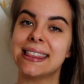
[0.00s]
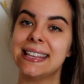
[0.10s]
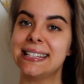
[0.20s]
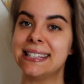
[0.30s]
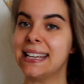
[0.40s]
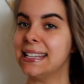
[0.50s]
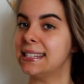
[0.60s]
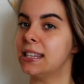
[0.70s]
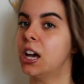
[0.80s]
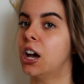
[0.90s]
This is
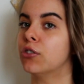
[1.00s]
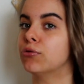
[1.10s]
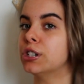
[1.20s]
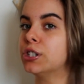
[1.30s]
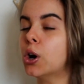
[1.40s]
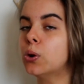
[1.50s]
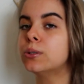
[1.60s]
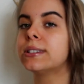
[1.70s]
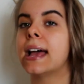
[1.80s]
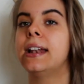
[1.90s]
the
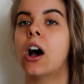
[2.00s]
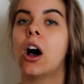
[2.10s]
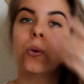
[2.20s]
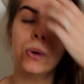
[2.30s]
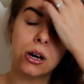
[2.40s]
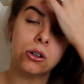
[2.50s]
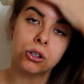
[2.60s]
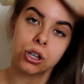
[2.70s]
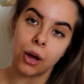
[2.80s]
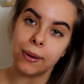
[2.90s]
result, and I will
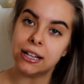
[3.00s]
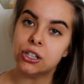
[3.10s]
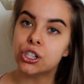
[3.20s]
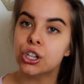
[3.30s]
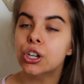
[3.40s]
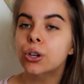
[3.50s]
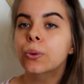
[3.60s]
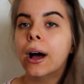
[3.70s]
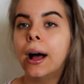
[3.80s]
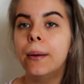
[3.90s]
go into